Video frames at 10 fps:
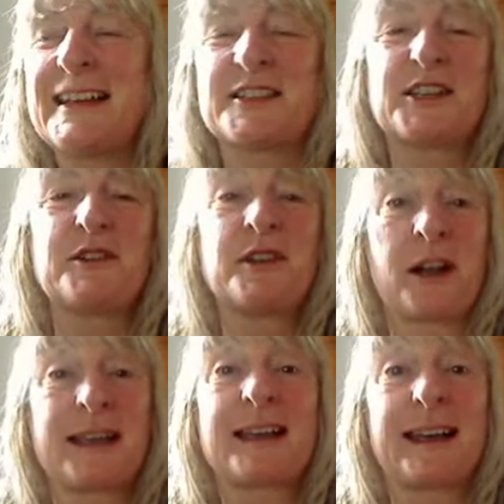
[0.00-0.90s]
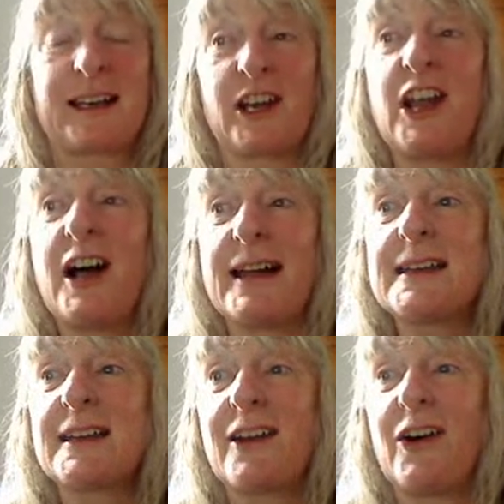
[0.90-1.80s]
Yeah, so I can click
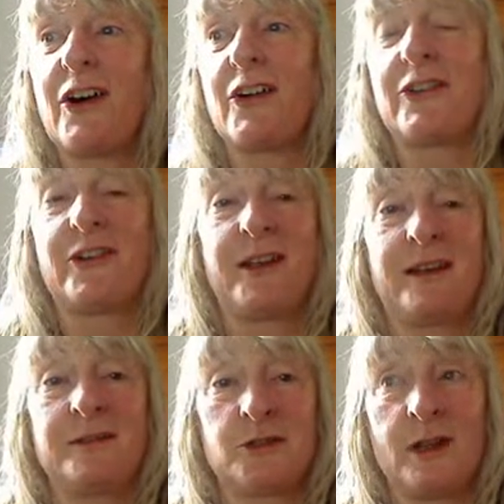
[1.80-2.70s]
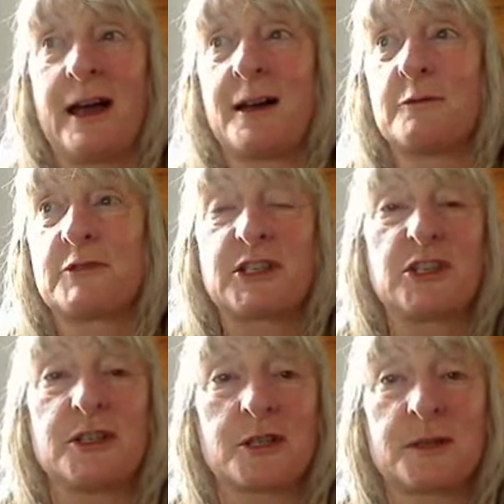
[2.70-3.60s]
like on
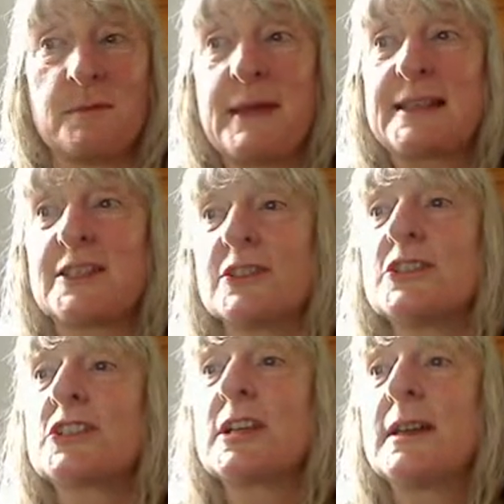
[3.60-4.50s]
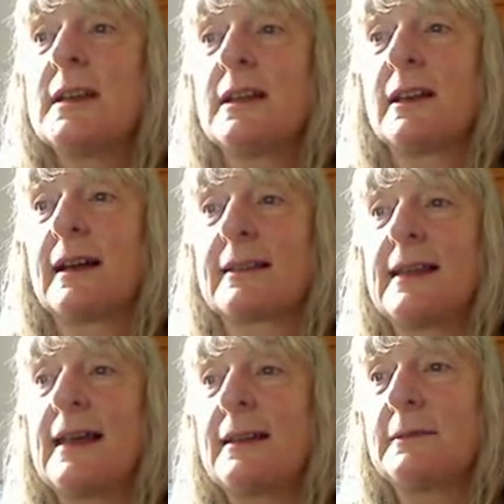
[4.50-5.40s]
Richard's message like
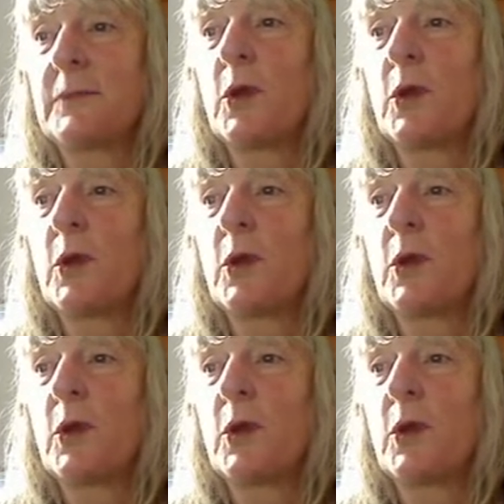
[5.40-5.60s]
that,